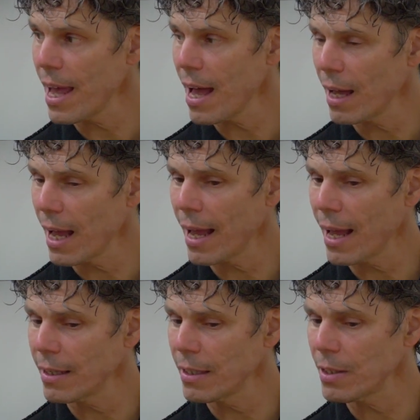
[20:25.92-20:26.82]
Yeah,
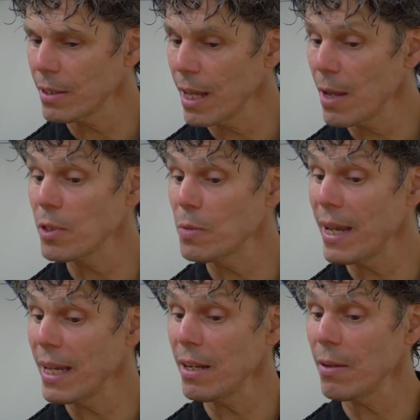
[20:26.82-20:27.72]
and it was
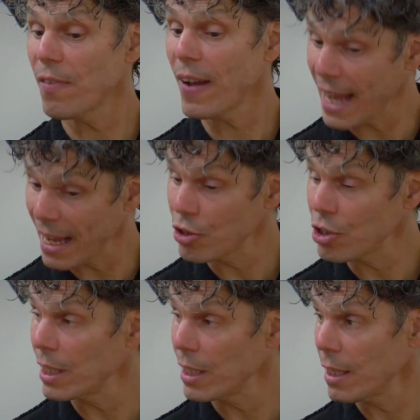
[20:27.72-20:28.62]
mainly
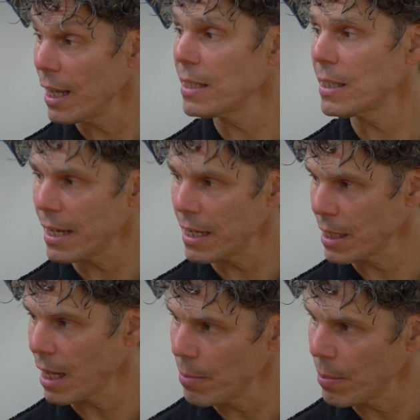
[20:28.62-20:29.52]
financially it yep. set us
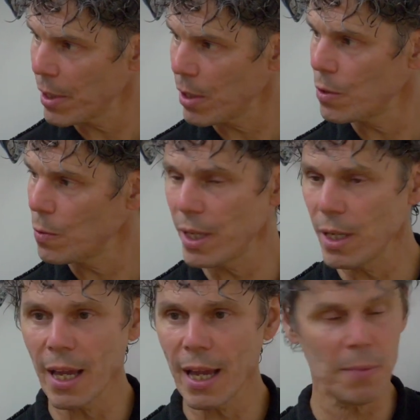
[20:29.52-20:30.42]
up because we
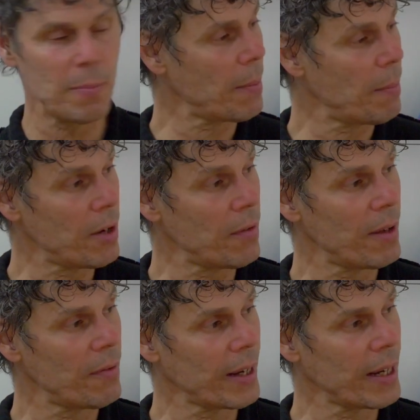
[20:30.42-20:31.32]
it had been a bit of
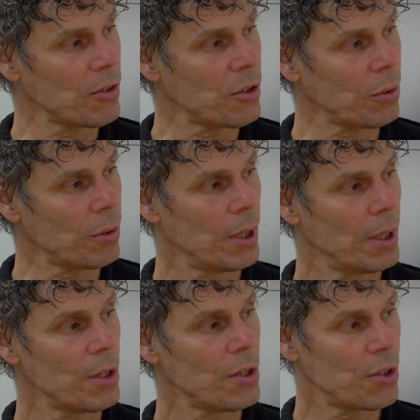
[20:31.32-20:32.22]
a financial
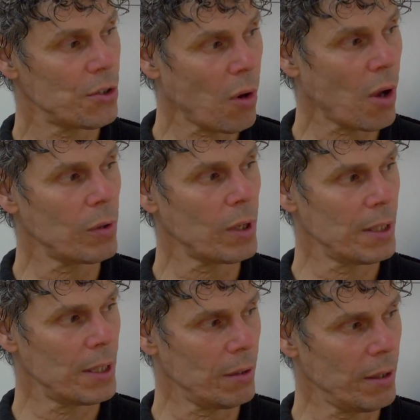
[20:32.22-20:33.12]
struggle
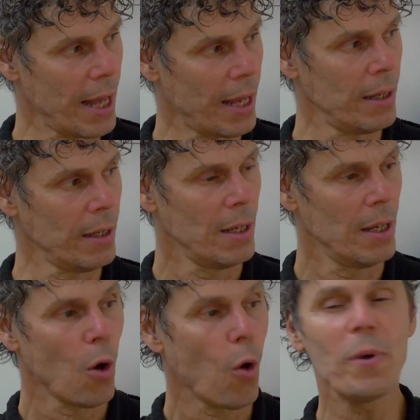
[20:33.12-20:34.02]
until mm-hmm. then.
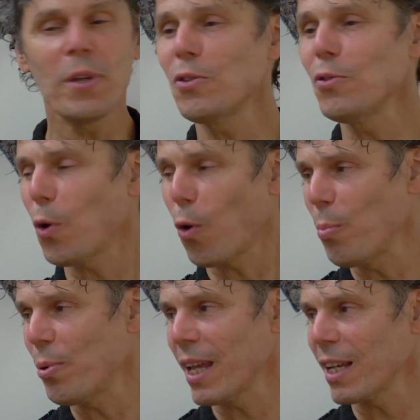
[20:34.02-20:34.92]
Or we used to do
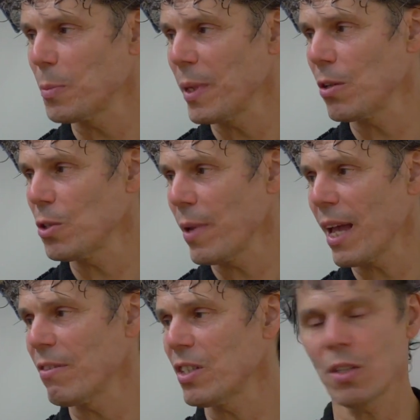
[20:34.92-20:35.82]
corporate gigs because we
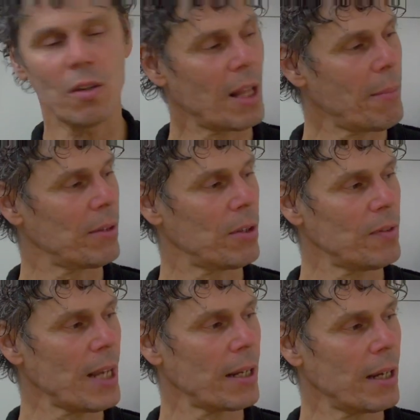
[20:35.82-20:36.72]
have a certain amount
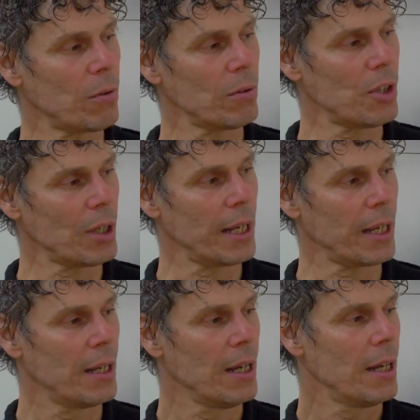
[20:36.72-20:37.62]
of technical
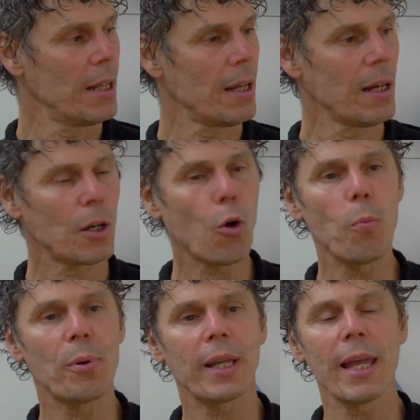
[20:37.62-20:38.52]
juggling. Yep. Yep. Uh,
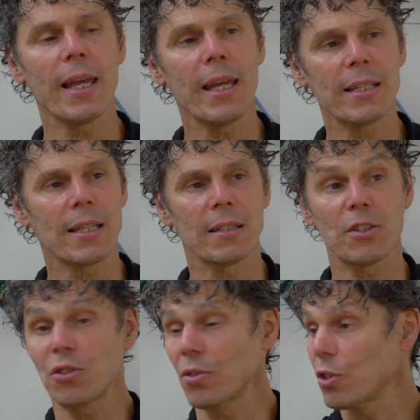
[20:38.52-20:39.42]
corporate gigs and
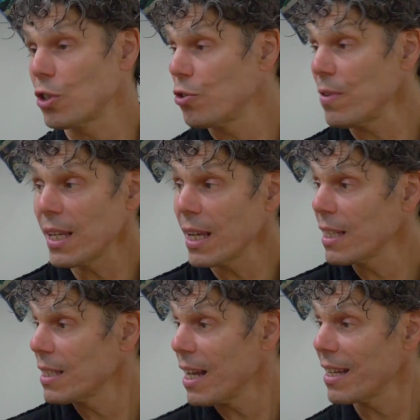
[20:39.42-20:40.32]
street
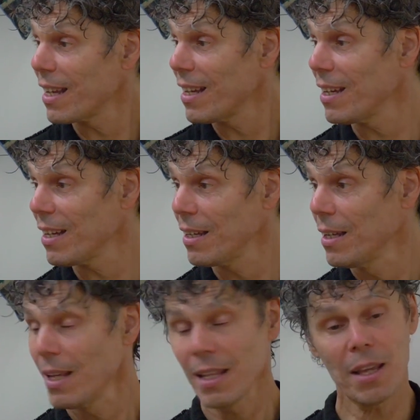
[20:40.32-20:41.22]
gigs, like uh, yep.
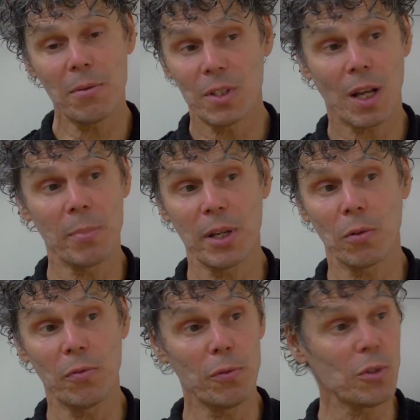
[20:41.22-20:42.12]
there was a company
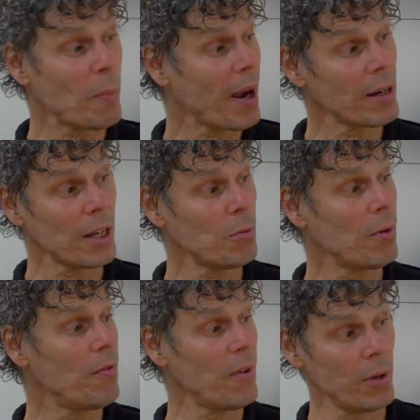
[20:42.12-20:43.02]
called Fool's Paradise, who
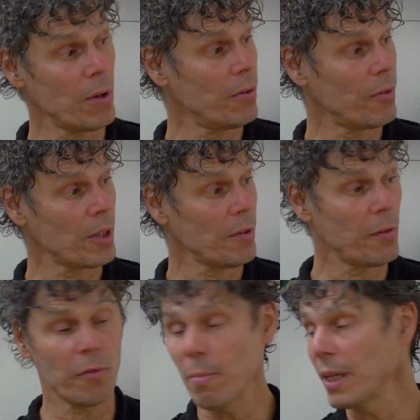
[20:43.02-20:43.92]
were very mm-hmm. good for us
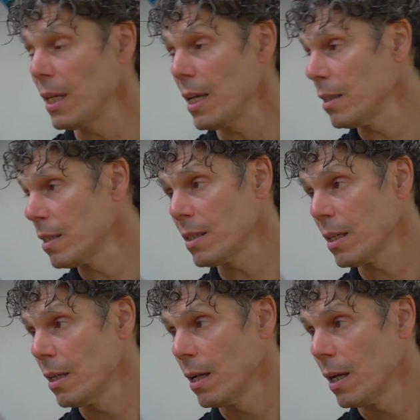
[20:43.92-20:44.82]
for, for many
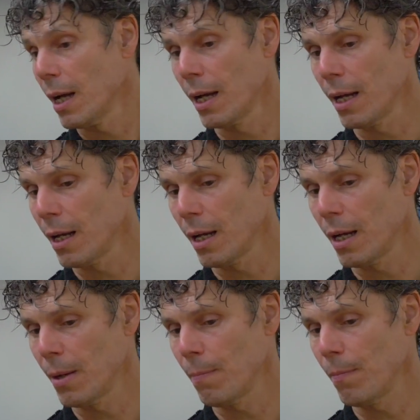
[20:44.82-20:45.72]
years.
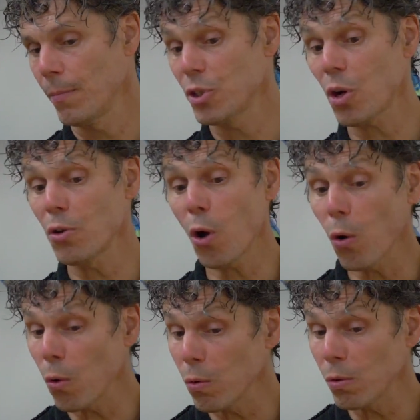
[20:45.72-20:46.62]
Um, John
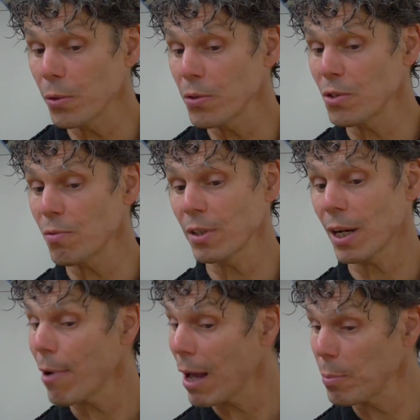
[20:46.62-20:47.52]
Hall, who used to run
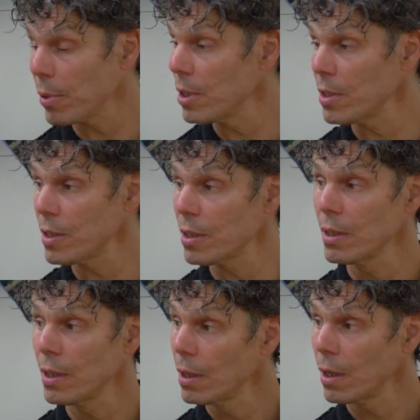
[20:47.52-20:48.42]
Crowd Pullers.
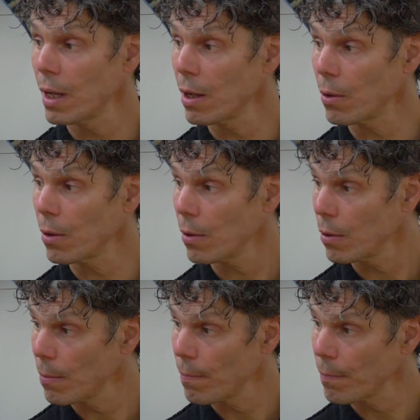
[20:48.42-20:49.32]
Uh, so you were
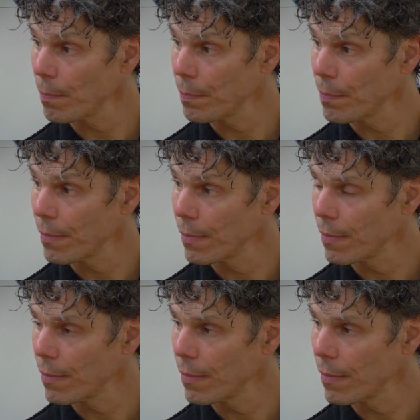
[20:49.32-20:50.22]

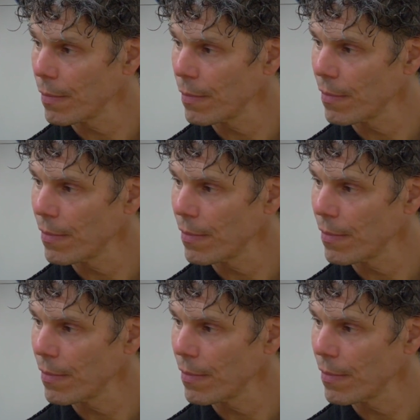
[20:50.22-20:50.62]
working,